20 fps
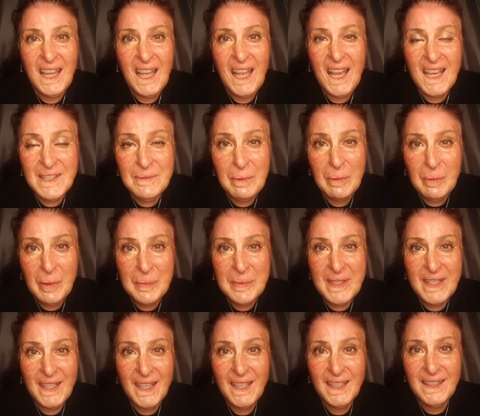As my mum
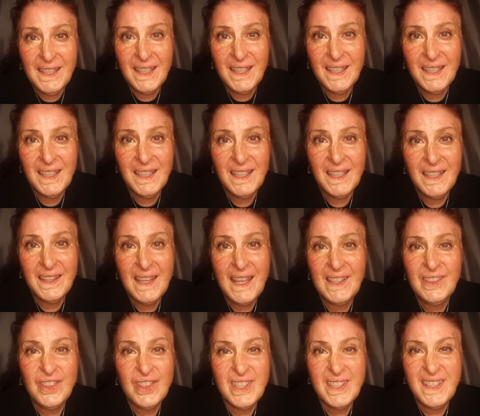said, the
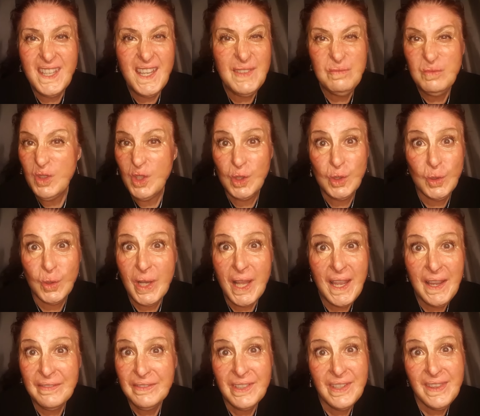end of the day, you don't
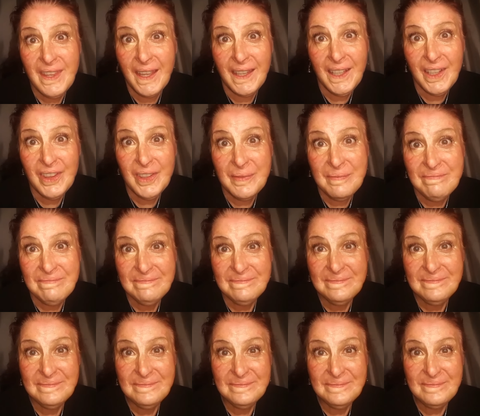have to thank them,
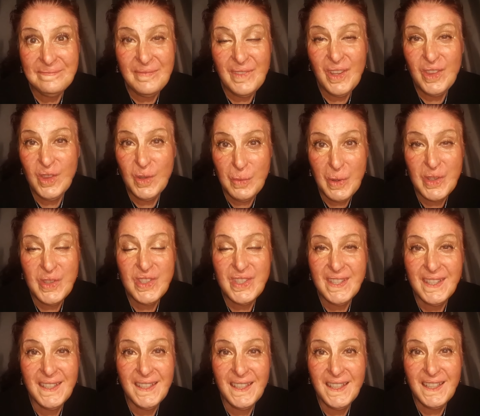the ones
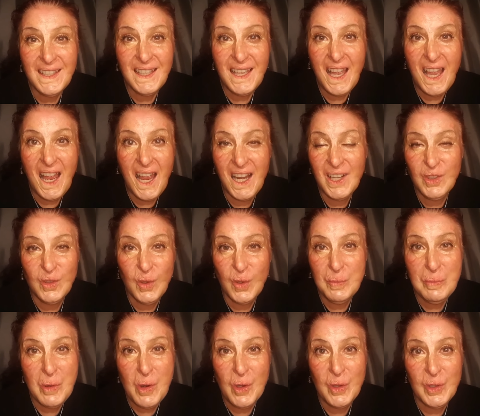that are
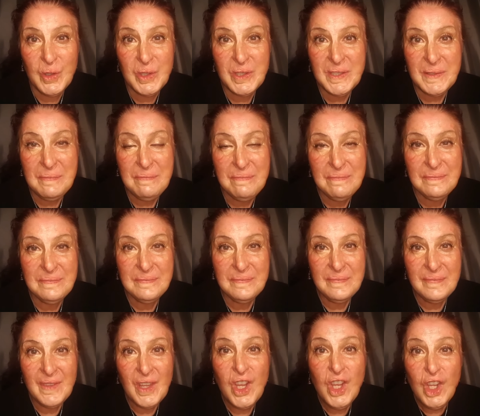not bothered.
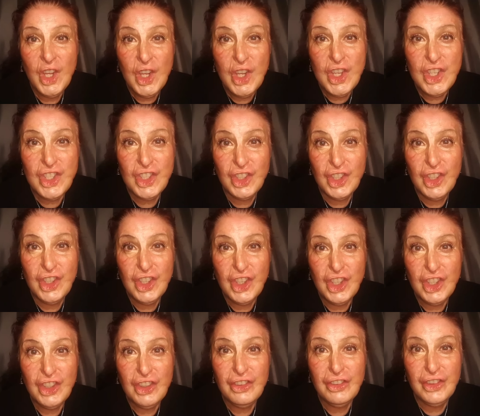So
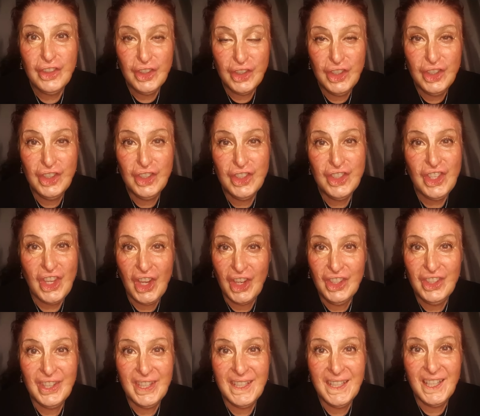for yous
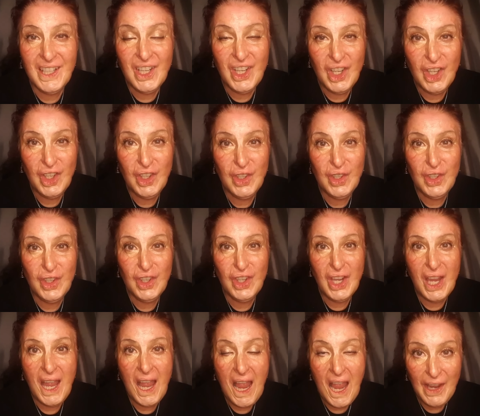out there who
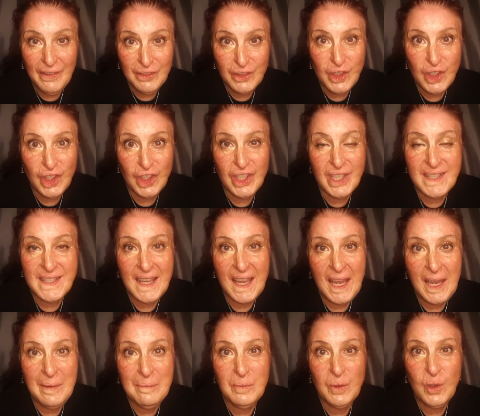have took the
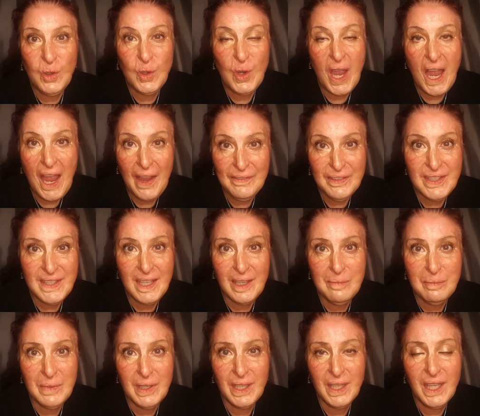time, who have
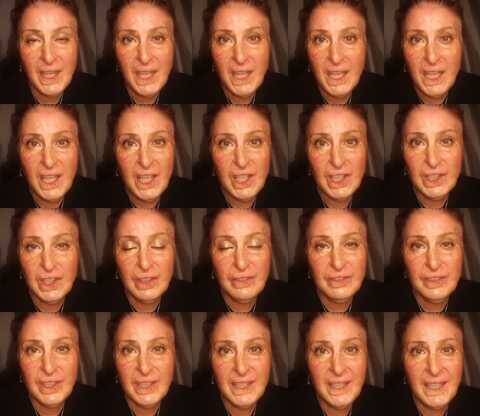sent me
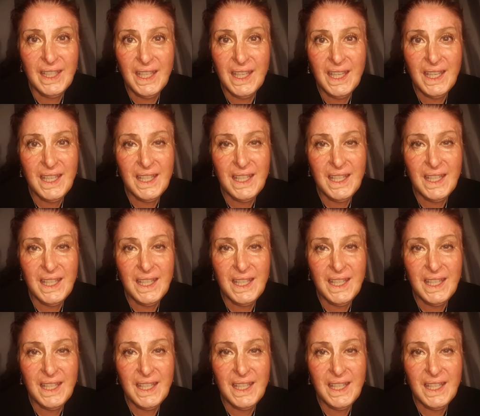lovely